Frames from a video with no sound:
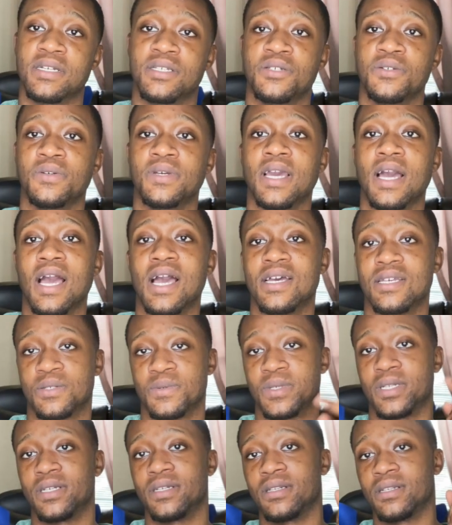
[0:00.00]
to you guys
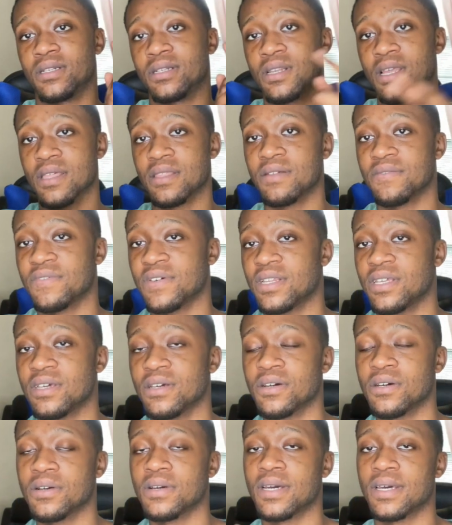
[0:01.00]
with another
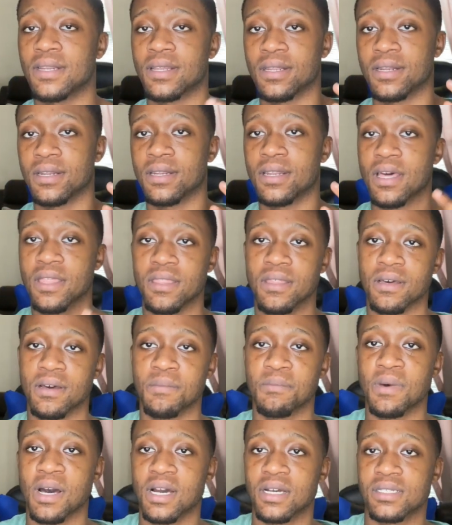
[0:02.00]
video and another
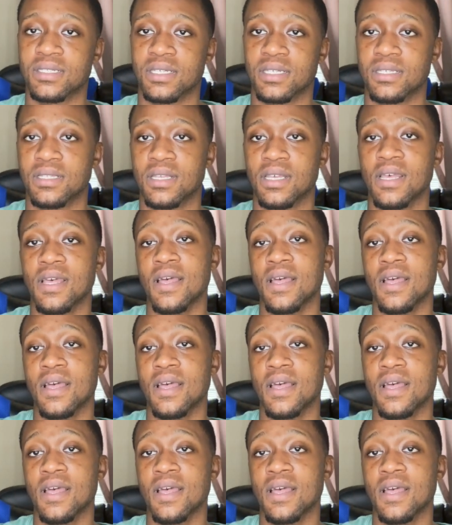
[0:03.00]
unboxing.